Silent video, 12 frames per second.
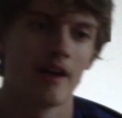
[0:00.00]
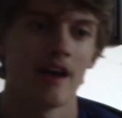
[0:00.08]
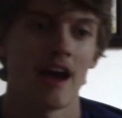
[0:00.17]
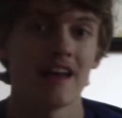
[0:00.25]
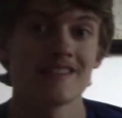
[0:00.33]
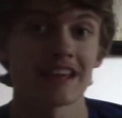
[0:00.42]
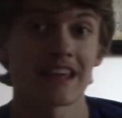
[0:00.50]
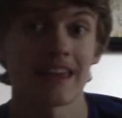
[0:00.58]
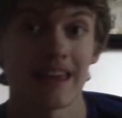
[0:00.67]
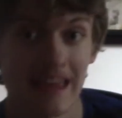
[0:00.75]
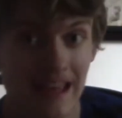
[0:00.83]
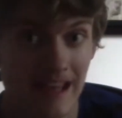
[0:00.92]
as a
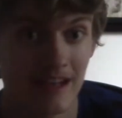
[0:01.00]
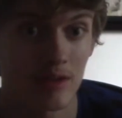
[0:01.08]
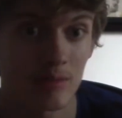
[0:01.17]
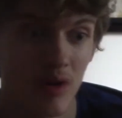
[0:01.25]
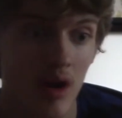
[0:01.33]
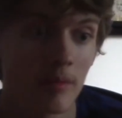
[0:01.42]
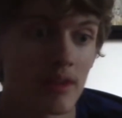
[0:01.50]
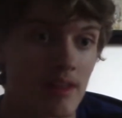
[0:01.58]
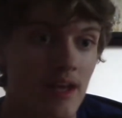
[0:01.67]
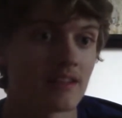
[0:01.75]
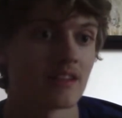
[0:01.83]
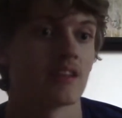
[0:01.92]
kid, you'd probably
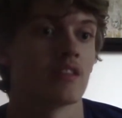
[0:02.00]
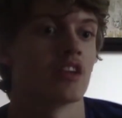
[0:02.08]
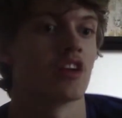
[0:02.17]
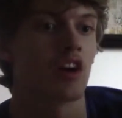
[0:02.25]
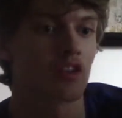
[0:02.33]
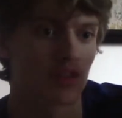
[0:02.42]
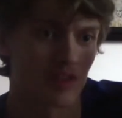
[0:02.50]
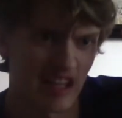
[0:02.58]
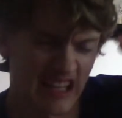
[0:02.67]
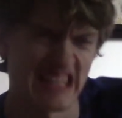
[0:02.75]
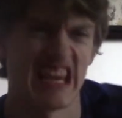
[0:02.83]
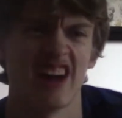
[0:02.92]
like to see the doctor,
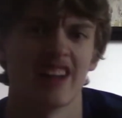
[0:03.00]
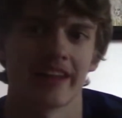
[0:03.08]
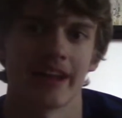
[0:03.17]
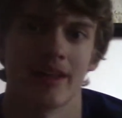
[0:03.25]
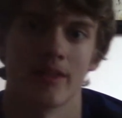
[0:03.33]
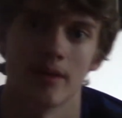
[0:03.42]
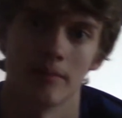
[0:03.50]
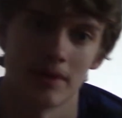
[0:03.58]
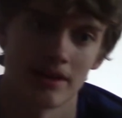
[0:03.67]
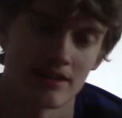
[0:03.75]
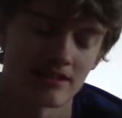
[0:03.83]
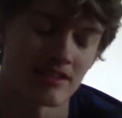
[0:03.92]
like, yelling at them,
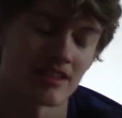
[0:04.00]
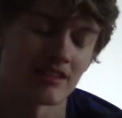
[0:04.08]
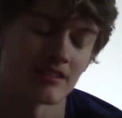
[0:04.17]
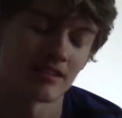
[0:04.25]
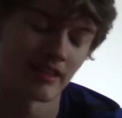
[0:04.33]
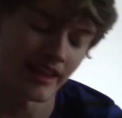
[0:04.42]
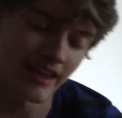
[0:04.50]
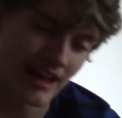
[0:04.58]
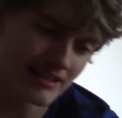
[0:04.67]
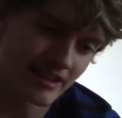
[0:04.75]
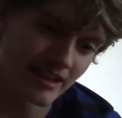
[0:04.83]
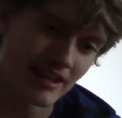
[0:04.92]
because at the, like,
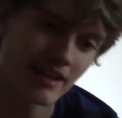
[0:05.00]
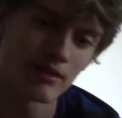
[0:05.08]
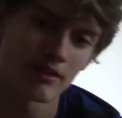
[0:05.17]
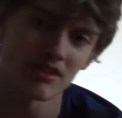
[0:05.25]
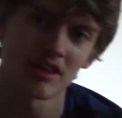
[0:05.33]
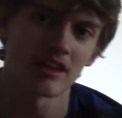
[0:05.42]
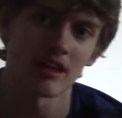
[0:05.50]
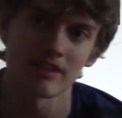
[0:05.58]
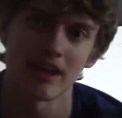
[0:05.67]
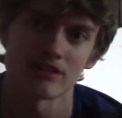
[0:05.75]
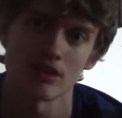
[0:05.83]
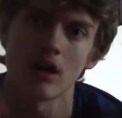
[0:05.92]
as a kid, you're thinking
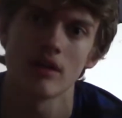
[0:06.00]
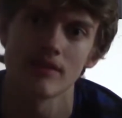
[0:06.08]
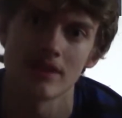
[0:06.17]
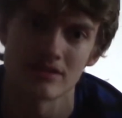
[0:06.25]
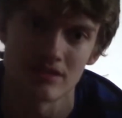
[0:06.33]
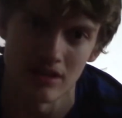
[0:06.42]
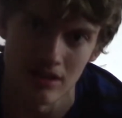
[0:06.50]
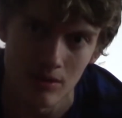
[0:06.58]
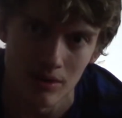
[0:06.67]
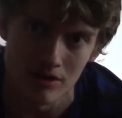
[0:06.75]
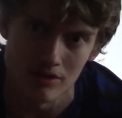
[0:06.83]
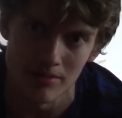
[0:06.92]
that's obvious to you,
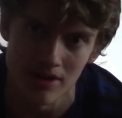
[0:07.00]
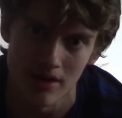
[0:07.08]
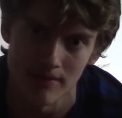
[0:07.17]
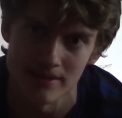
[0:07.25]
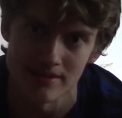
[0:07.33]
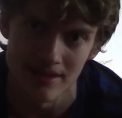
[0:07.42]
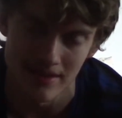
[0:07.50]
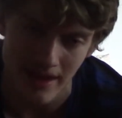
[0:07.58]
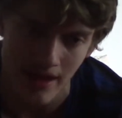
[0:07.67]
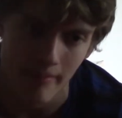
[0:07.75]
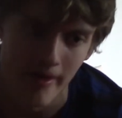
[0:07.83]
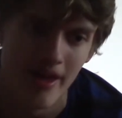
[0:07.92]
and it should be obvious to
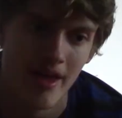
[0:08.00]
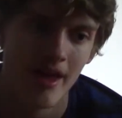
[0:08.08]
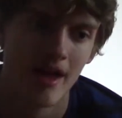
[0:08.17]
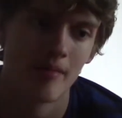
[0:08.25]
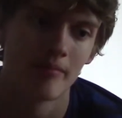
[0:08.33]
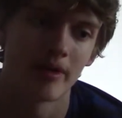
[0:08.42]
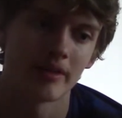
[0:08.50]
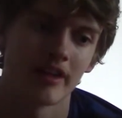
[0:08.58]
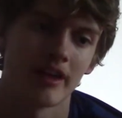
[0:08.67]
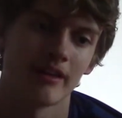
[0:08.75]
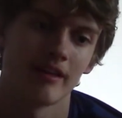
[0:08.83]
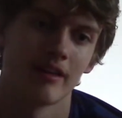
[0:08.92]
them, but,
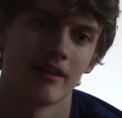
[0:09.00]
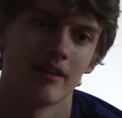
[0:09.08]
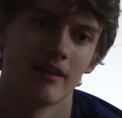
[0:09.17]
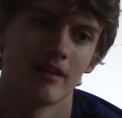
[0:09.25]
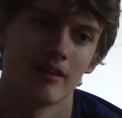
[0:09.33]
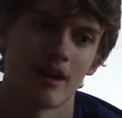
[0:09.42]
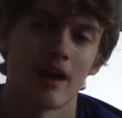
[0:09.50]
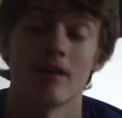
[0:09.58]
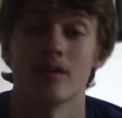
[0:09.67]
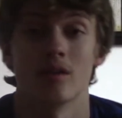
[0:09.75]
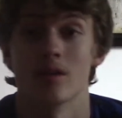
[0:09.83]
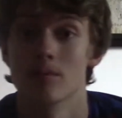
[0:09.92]
like, I
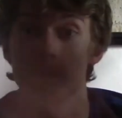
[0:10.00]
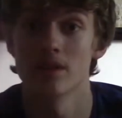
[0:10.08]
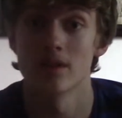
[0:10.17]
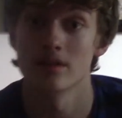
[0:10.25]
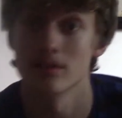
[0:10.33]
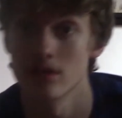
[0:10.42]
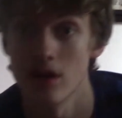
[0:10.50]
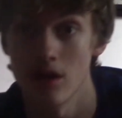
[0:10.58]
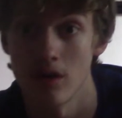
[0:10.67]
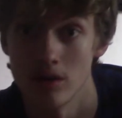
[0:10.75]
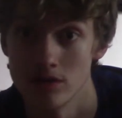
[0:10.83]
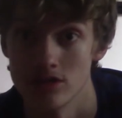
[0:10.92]
don't know, I mean, like, not
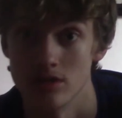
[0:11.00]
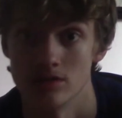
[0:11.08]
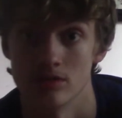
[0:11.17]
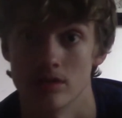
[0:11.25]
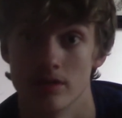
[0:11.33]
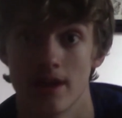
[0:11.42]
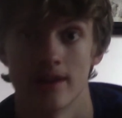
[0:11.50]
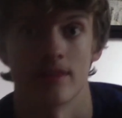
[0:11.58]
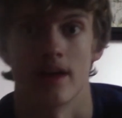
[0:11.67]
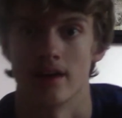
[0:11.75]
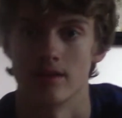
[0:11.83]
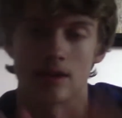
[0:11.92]
all children are like
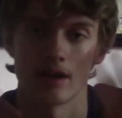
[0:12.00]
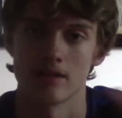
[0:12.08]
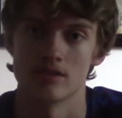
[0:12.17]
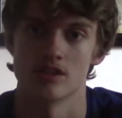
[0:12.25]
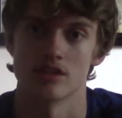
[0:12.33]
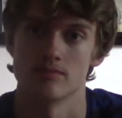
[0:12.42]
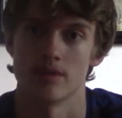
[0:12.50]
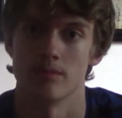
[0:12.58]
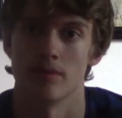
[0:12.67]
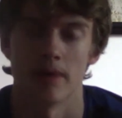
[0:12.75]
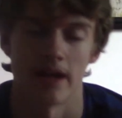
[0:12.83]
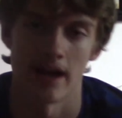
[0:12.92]
that. You can't judge
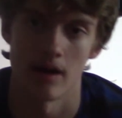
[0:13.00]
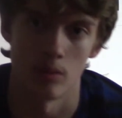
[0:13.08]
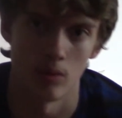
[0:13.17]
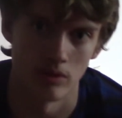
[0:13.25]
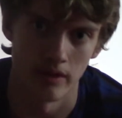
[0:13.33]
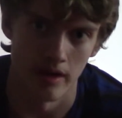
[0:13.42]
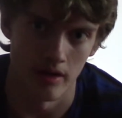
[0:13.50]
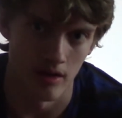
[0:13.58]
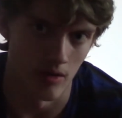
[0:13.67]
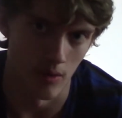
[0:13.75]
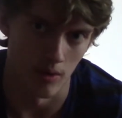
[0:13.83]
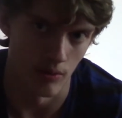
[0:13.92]
people by how old they
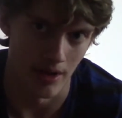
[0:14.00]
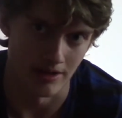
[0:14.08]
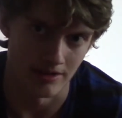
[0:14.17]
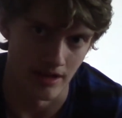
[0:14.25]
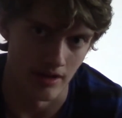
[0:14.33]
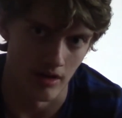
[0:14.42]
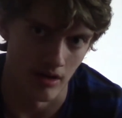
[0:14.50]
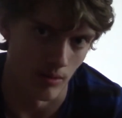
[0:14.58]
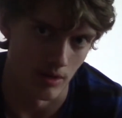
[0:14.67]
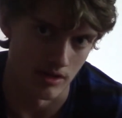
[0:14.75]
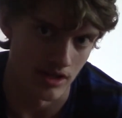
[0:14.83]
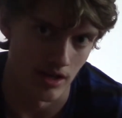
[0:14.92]
are, what race they are,
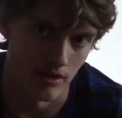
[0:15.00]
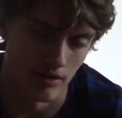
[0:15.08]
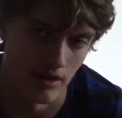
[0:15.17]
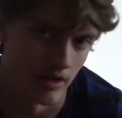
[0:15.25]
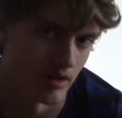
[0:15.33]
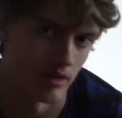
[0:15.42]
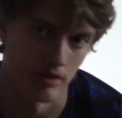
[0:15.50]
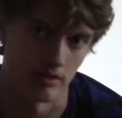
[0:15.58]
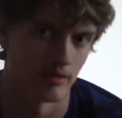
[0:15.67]
what gender they are.